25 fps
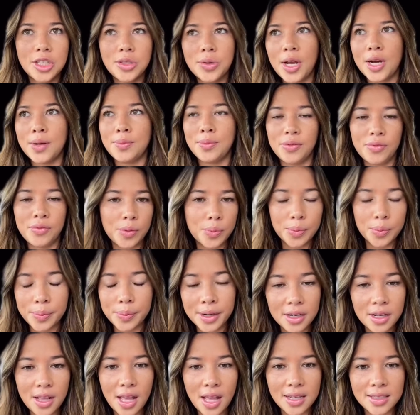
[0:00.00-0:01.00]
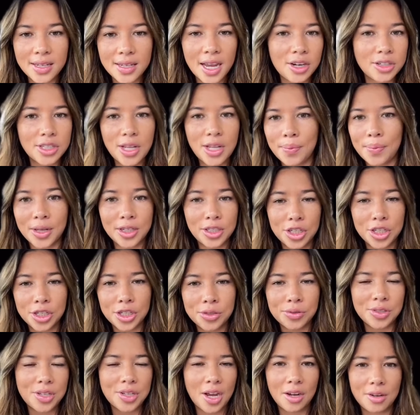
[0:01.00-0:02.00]
at a movie premiere last night or something too,
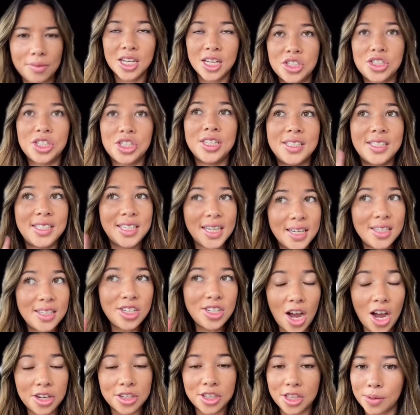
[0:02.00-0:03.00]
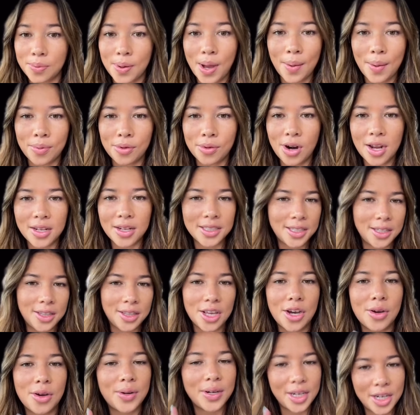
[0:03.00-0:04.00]
so she did talk to the paparazzi though,
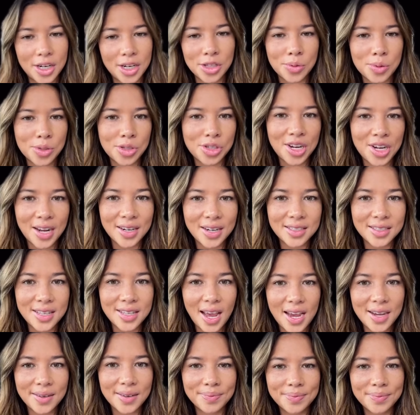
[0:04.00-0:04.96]
and here's what she had to say.